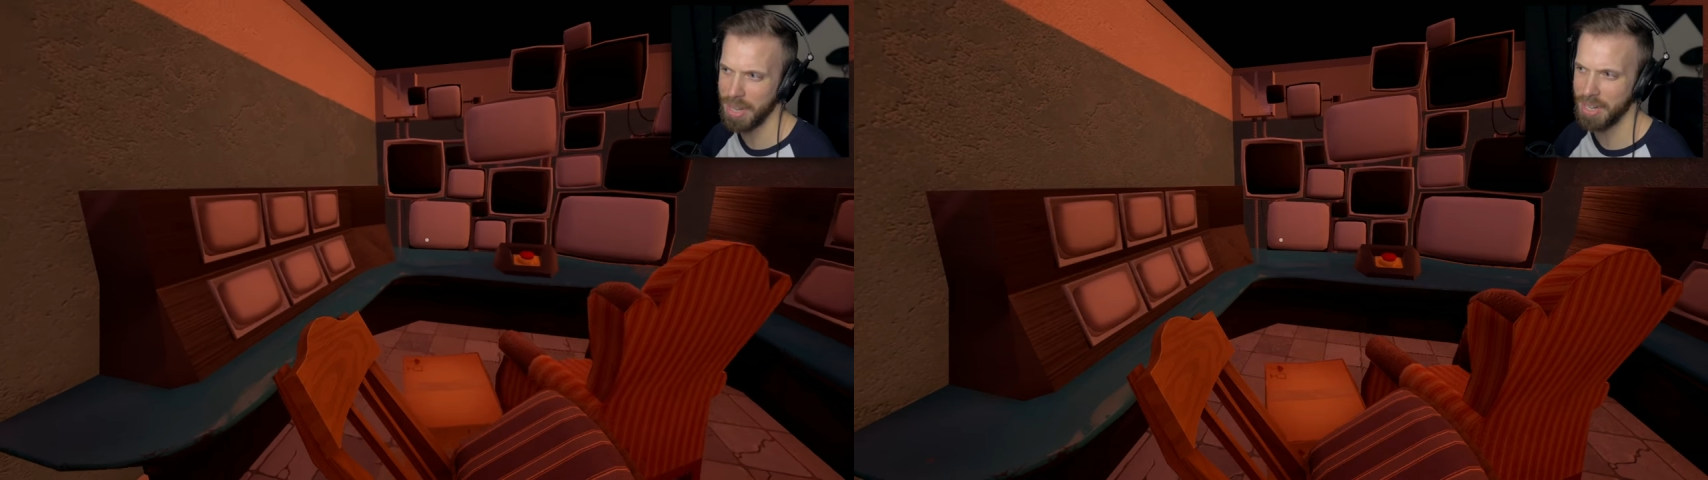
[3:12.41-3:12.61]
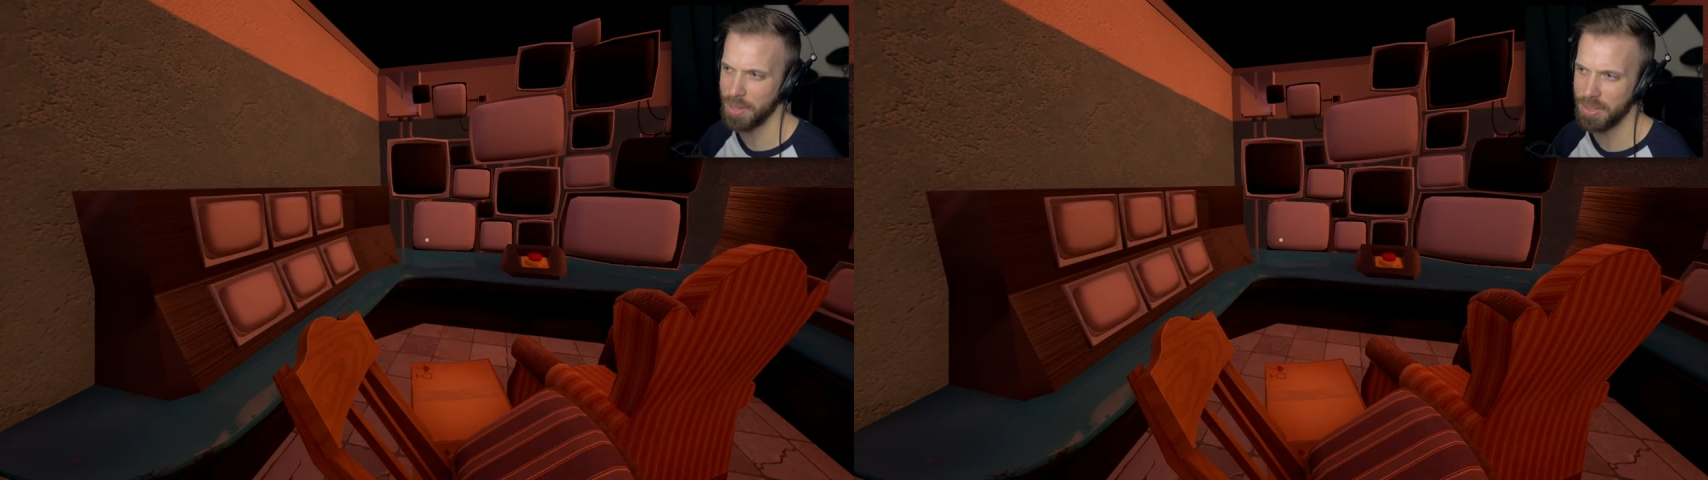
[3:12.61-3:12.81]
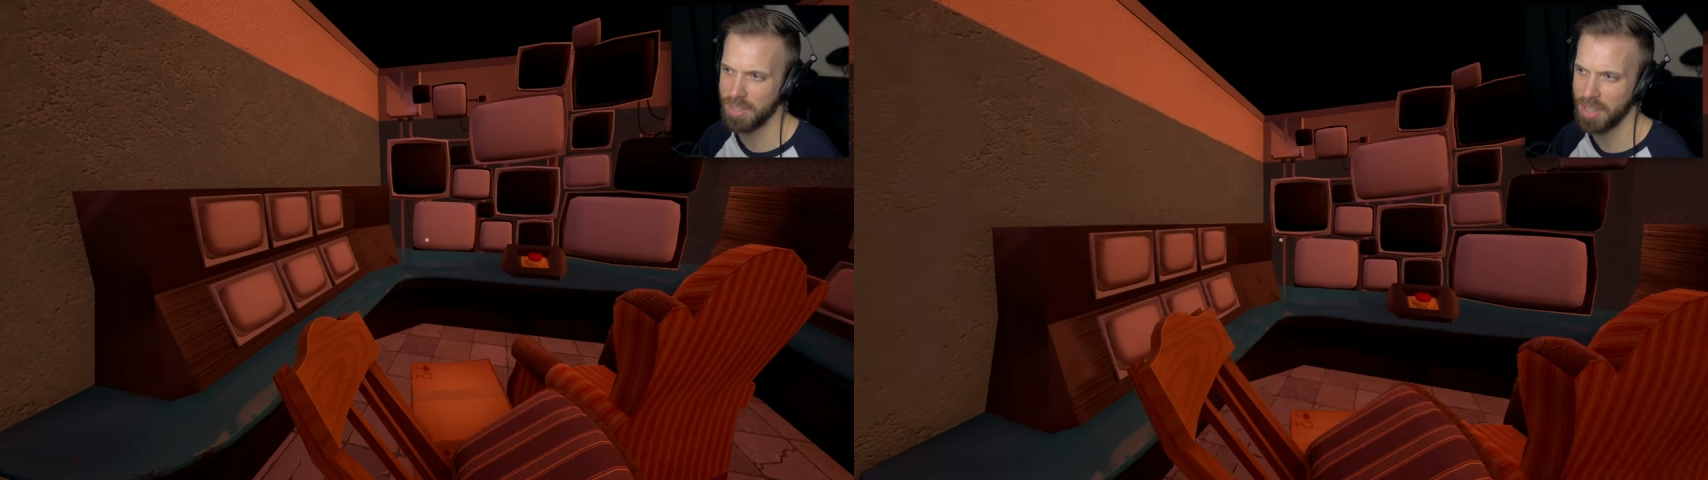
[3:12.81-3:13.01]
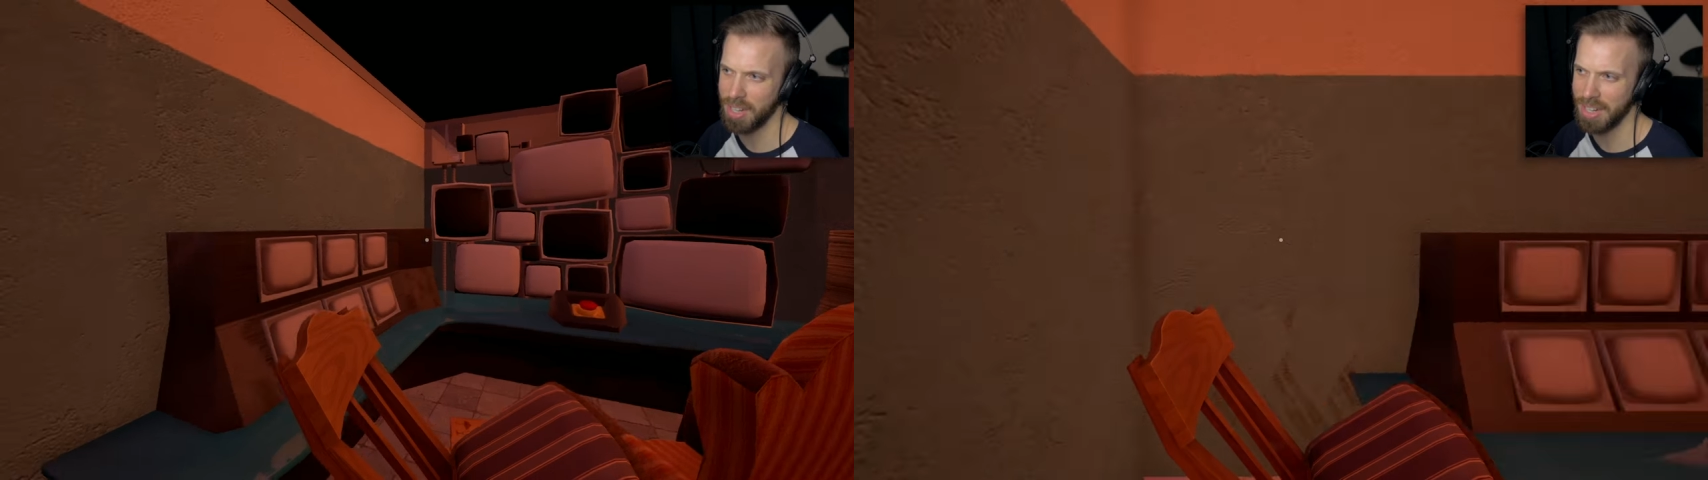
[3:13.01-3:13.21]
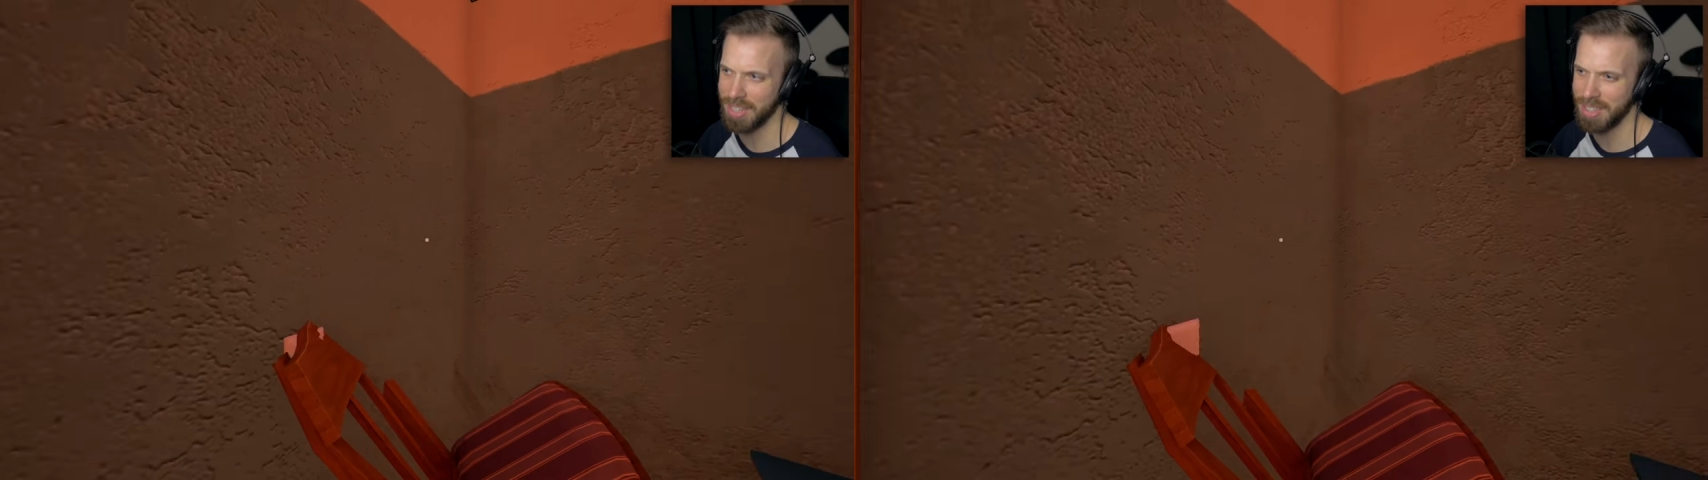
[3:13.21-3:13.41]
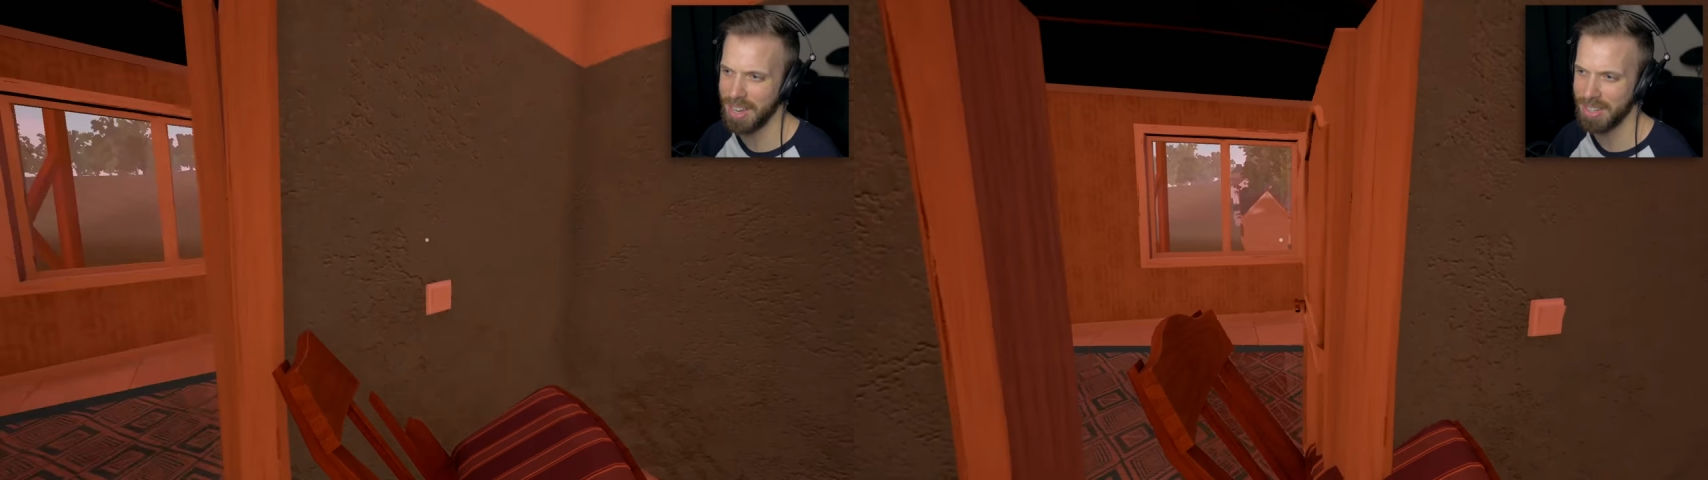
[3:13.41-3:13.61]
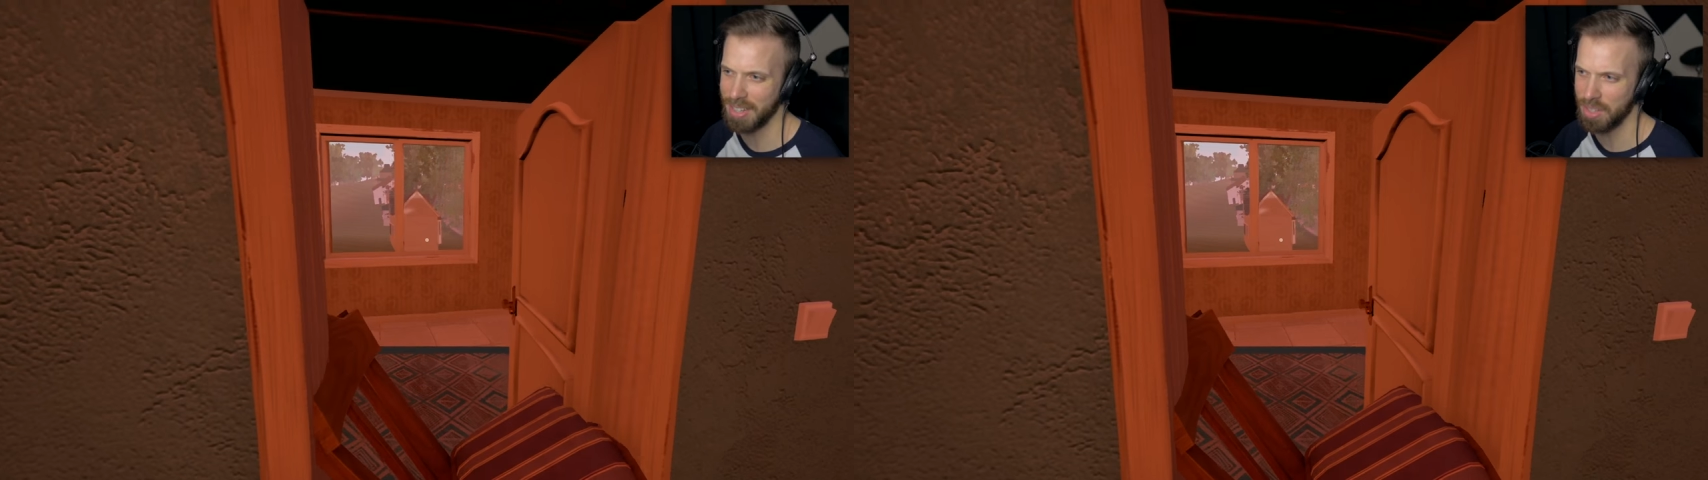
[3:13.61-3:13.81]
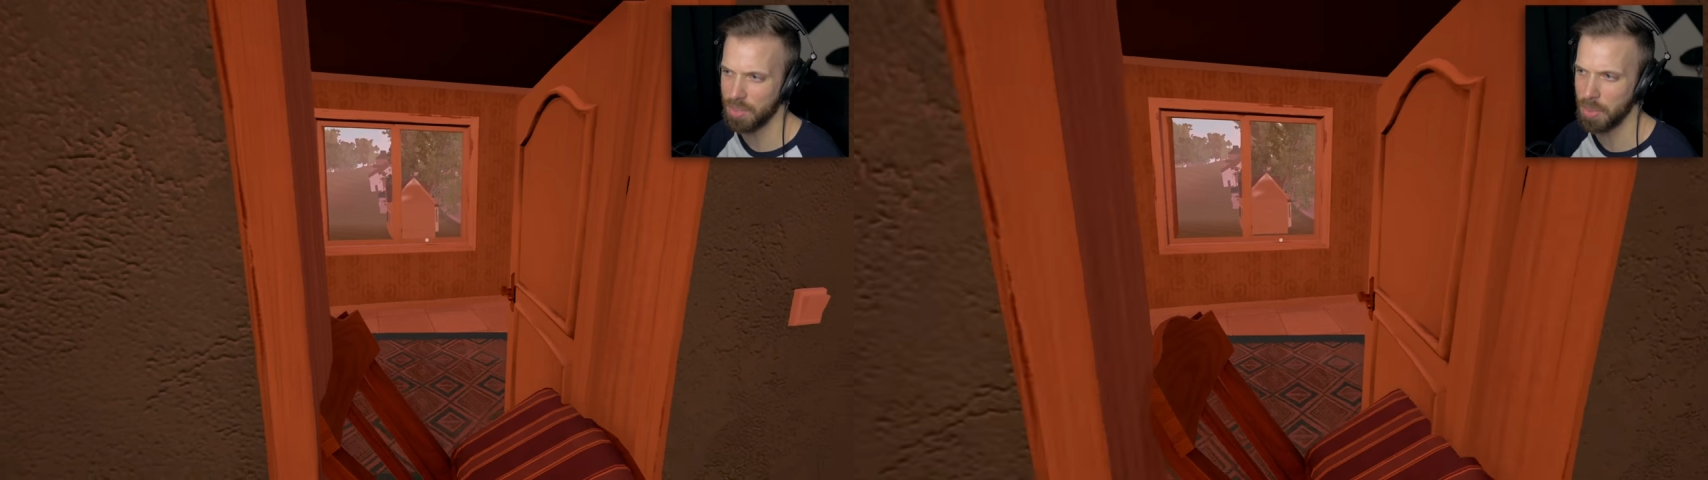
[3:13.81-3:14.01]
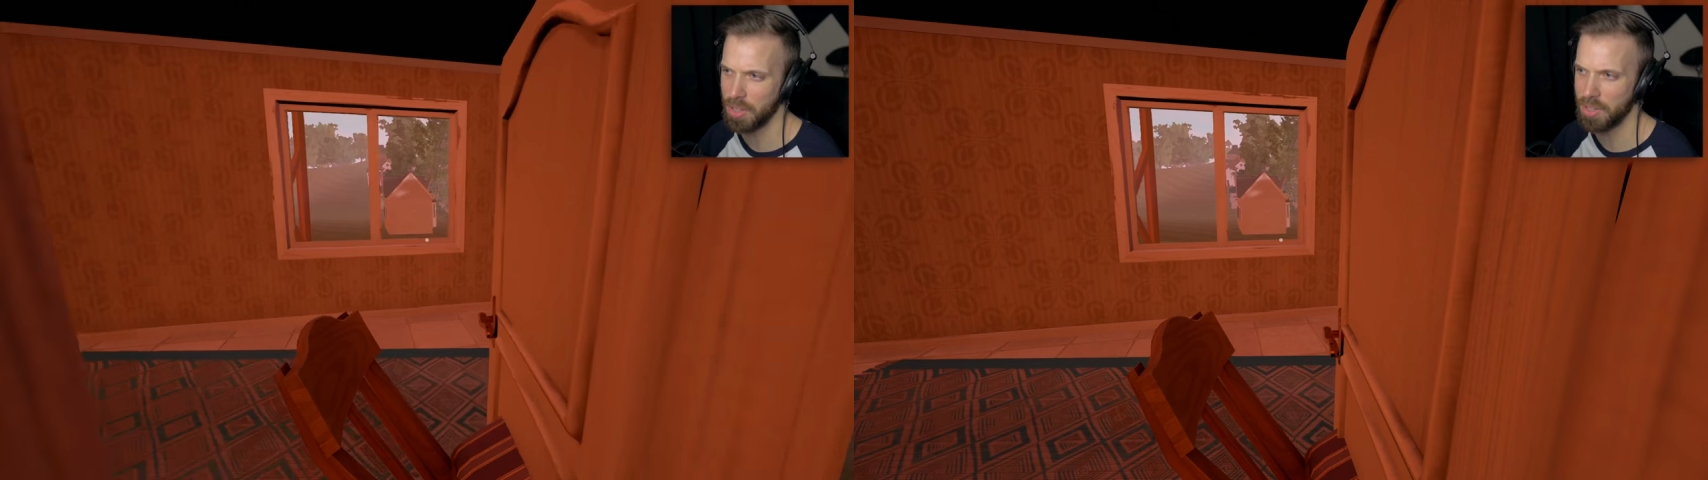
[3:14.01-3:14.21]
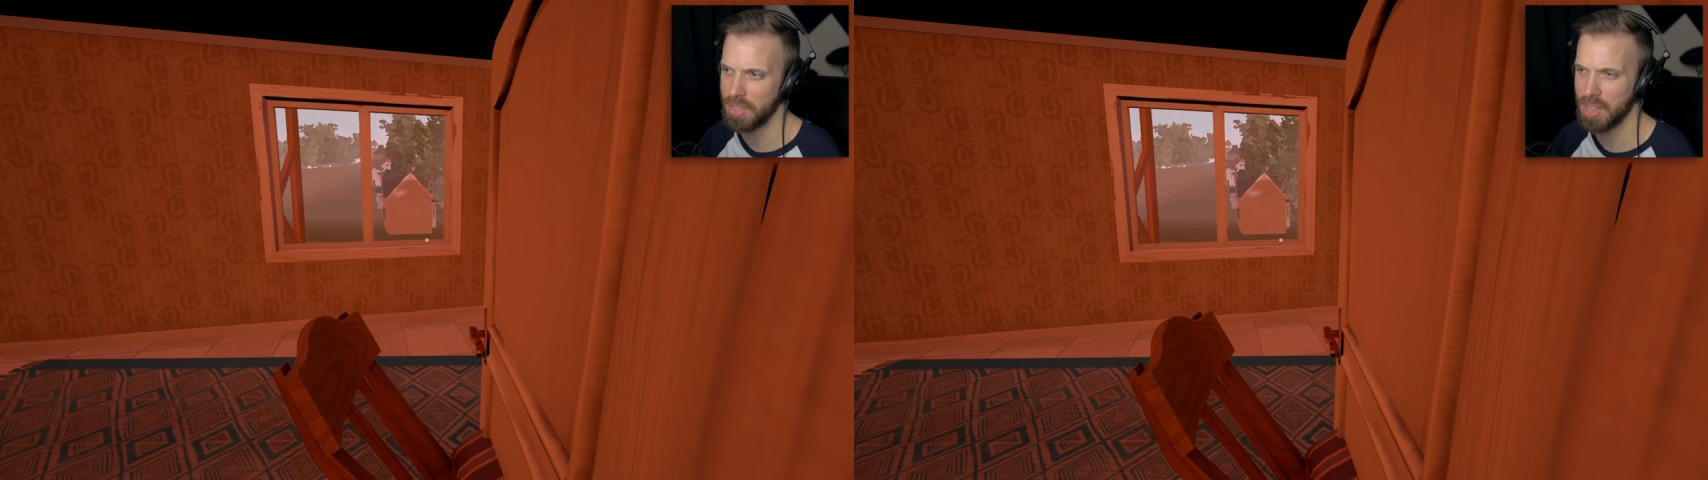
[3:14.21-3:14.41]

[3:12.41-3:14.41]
I know it's not exactly the smallest.